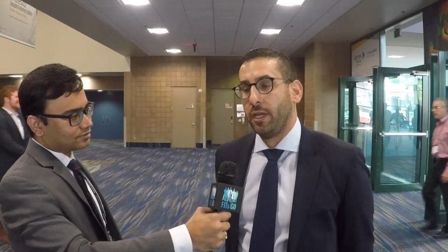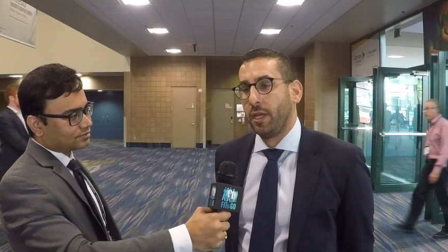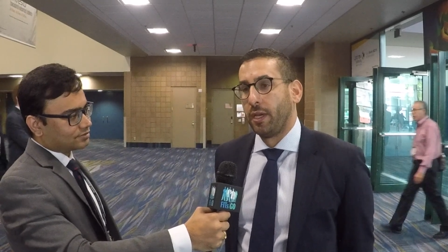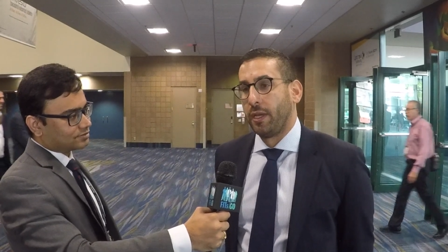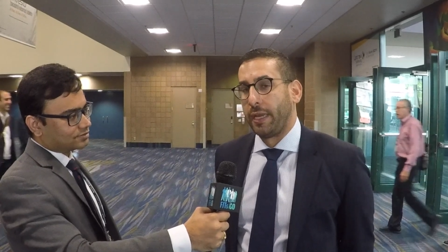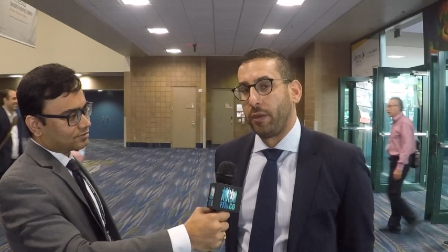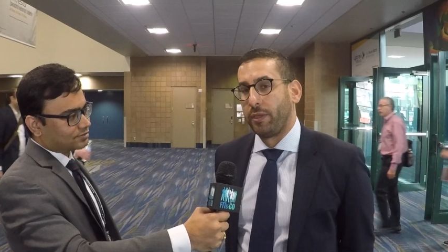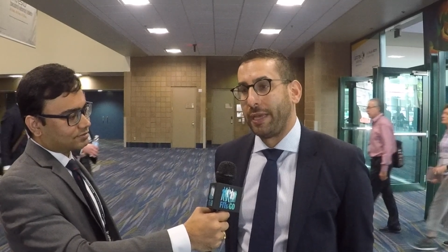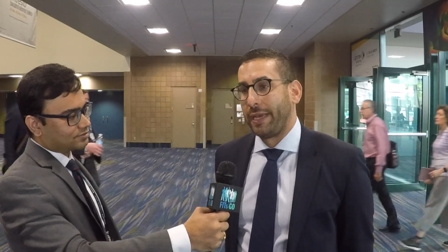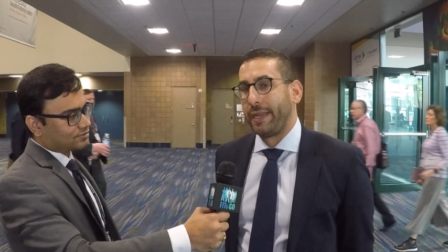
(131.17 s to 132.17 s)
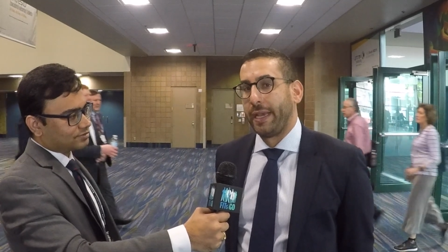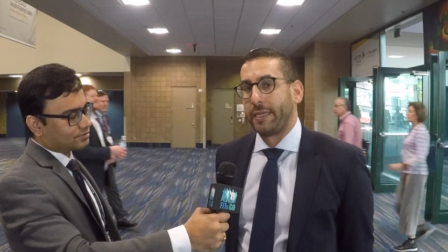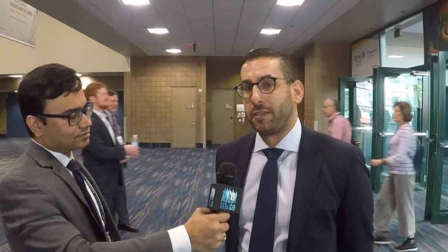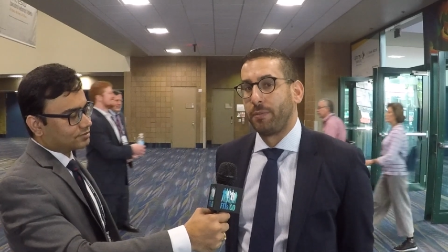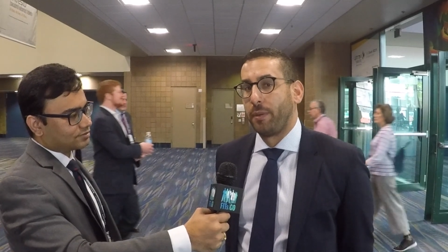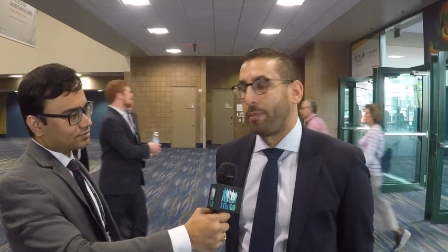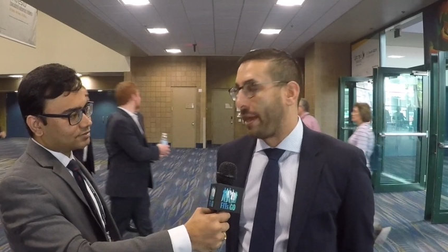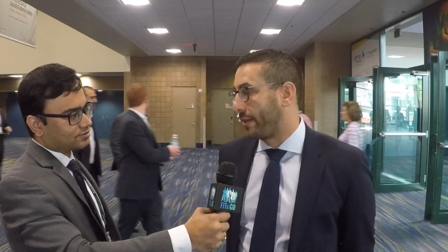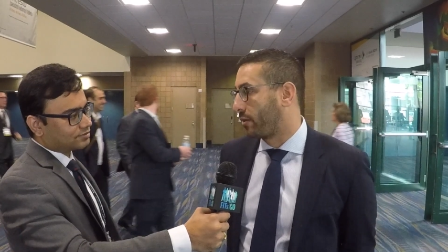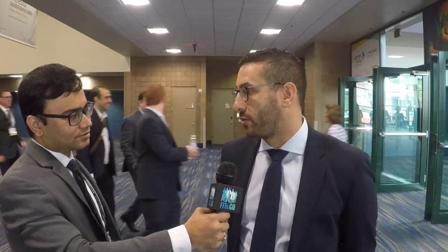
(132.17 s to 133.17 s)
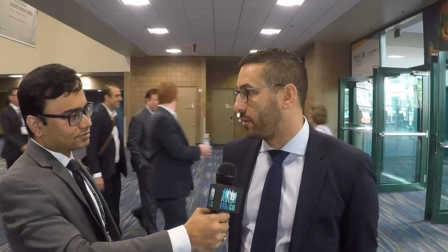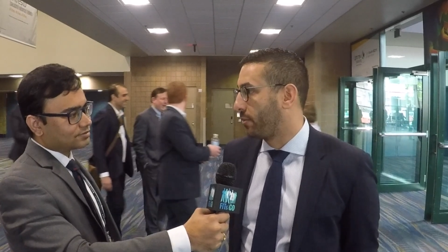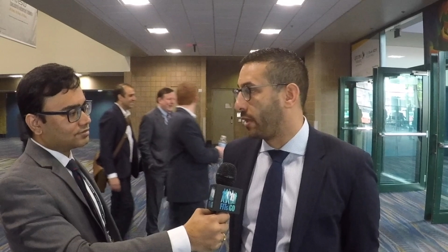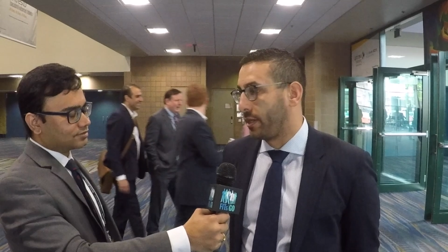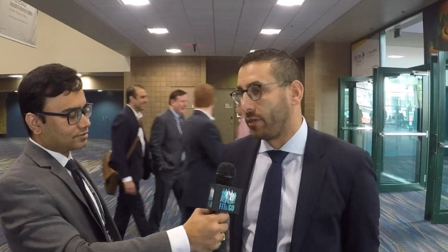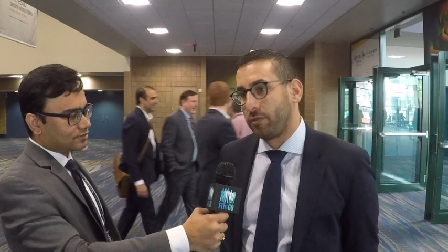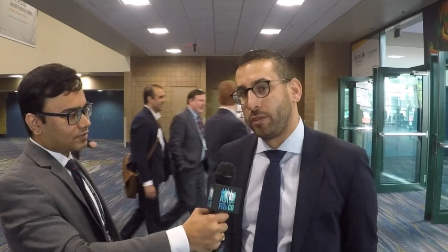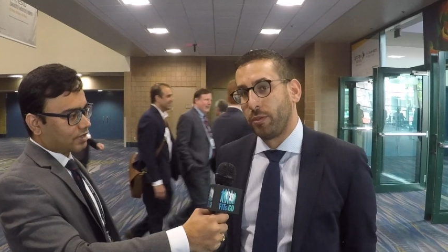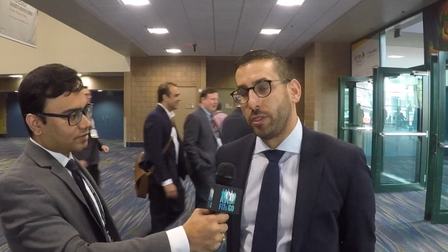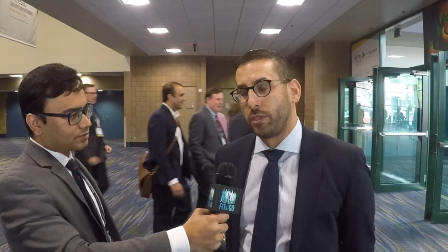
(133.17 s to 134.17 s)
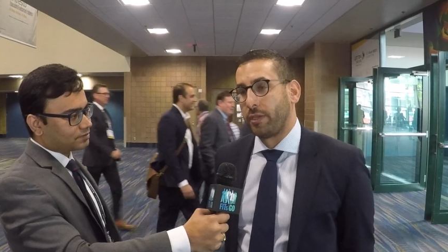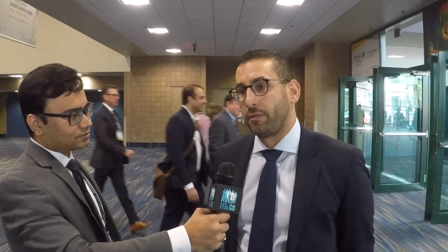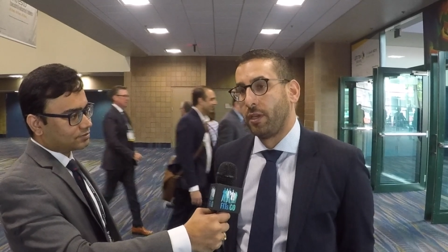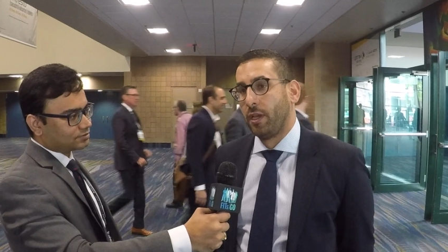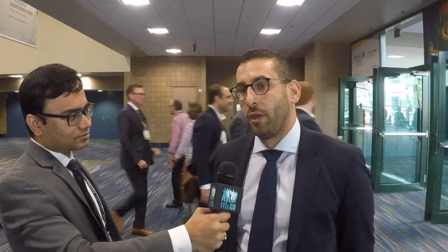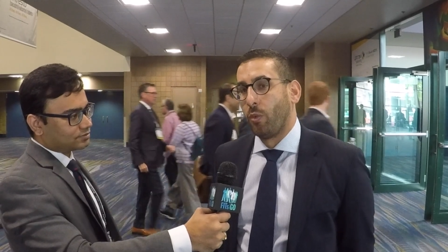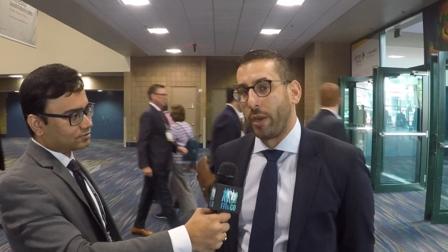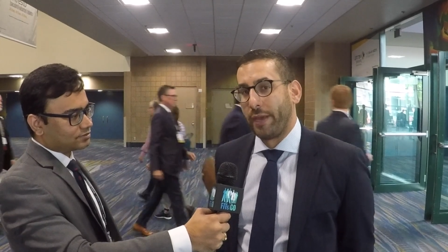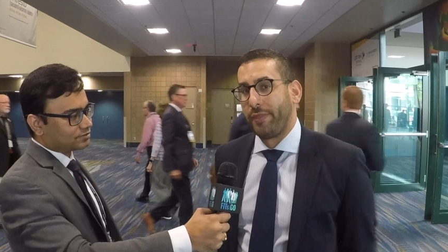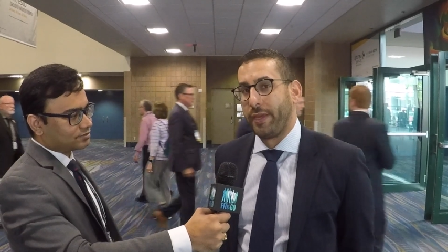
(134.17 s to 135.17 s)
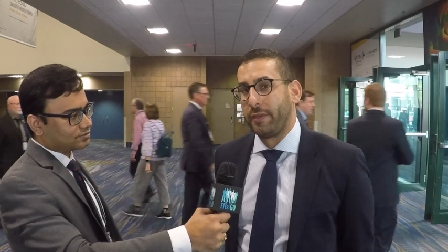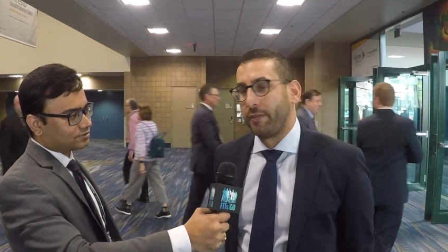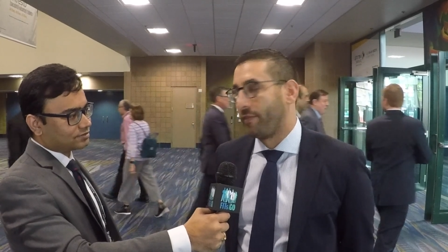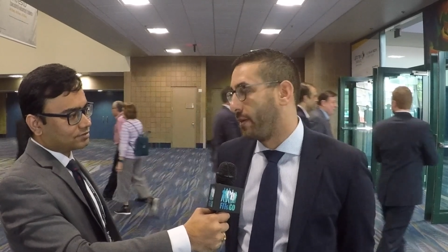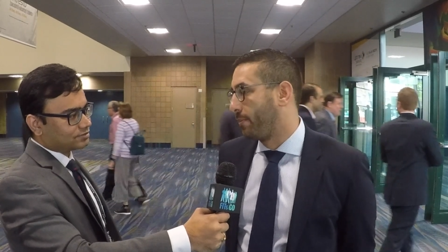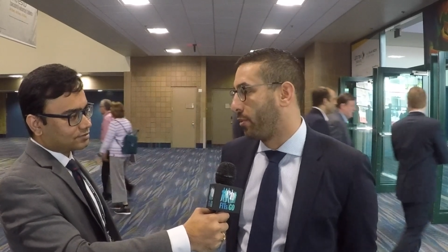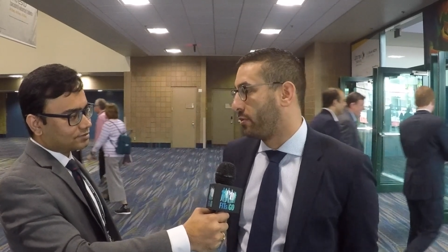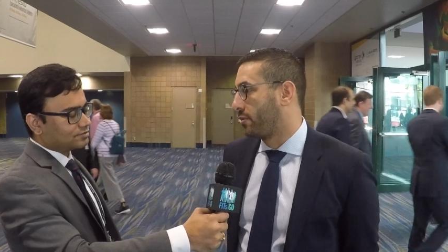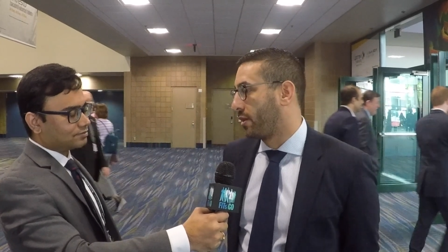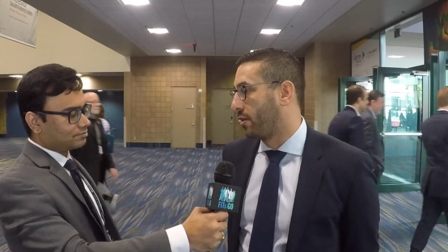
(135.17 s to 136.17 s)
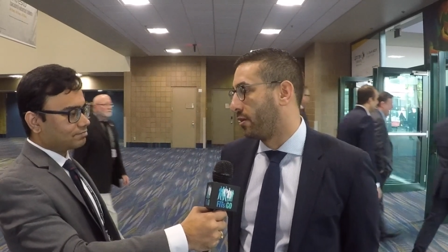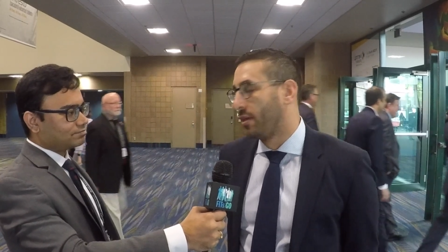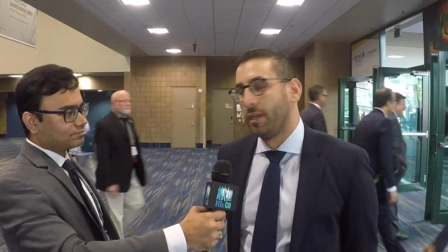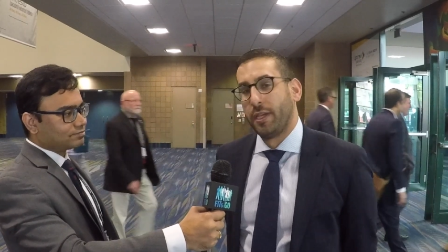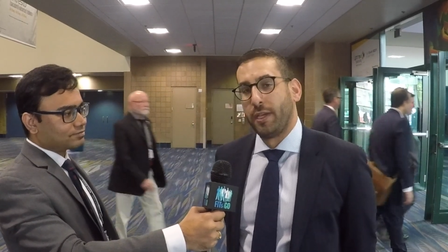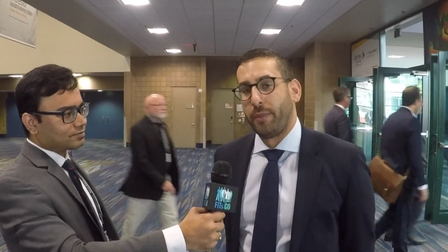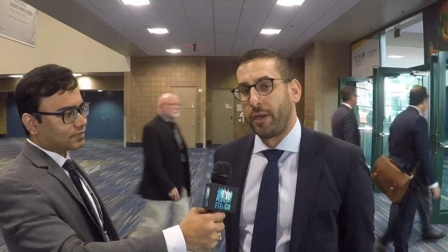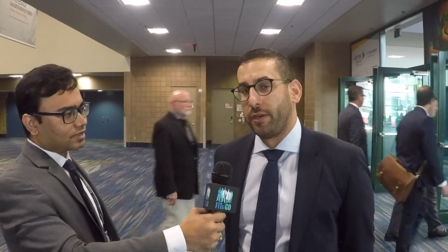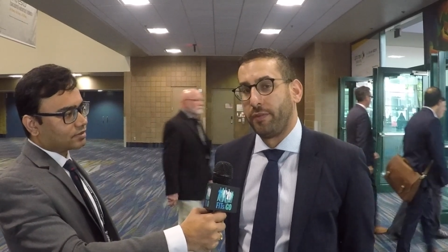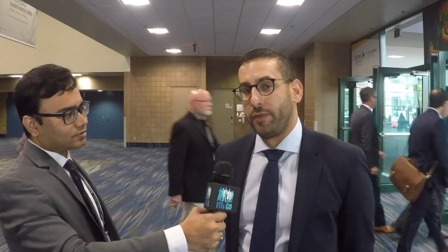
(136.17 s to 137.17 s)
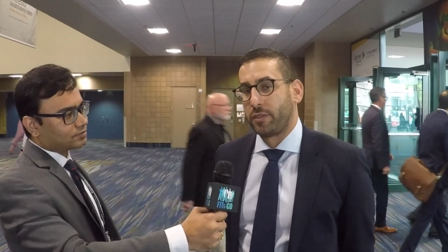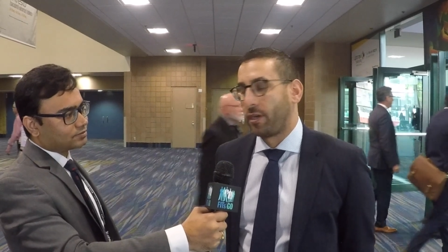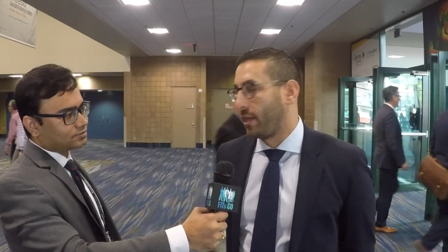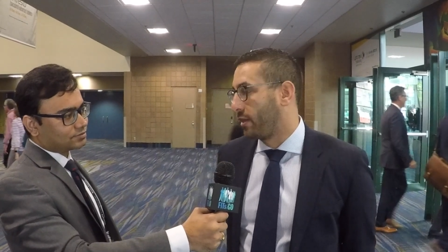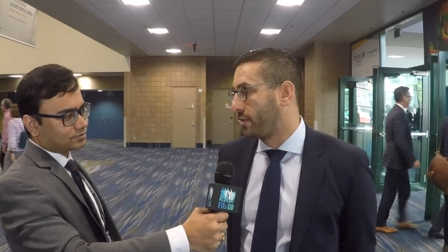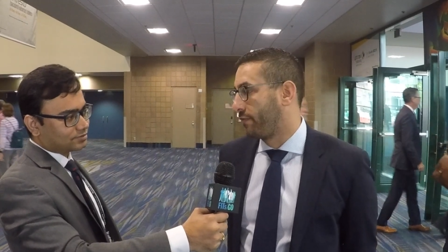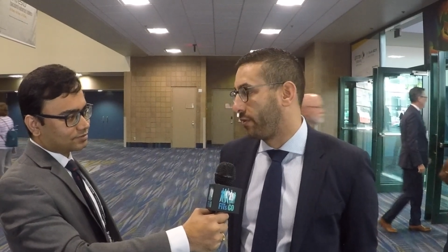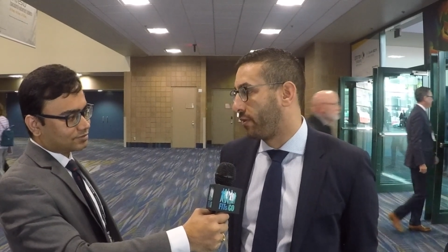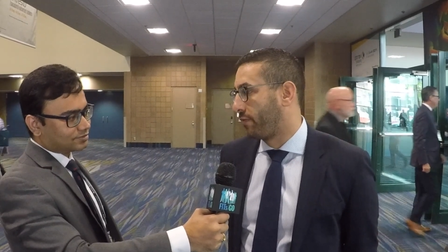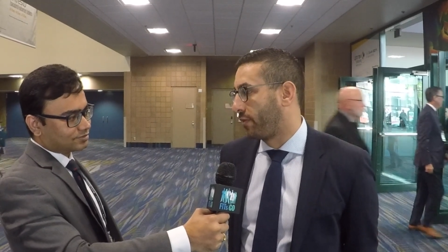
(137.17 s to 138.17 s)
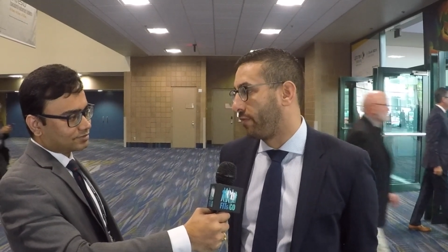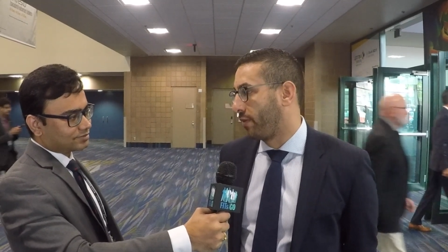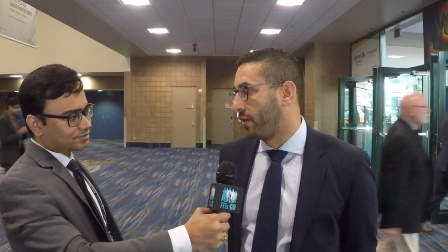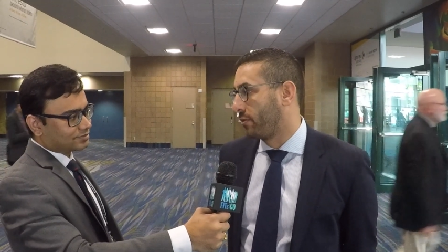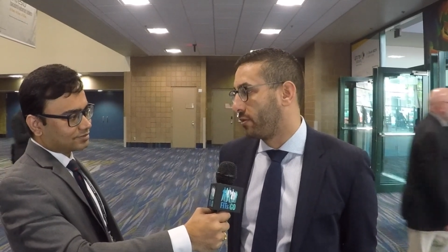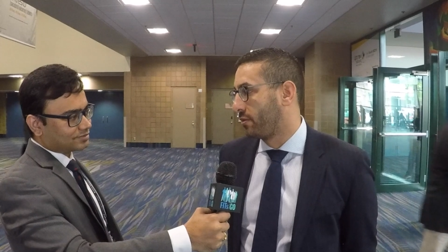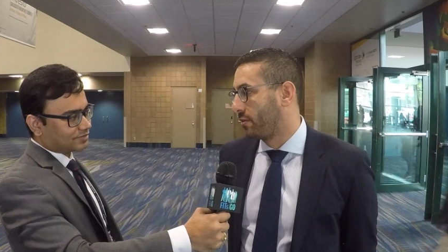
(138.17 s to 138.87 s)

Speaker 1: uh, not only didactics but practical simulators to address what I think is a very important skill in modern interventional cardiology for, for our fellows.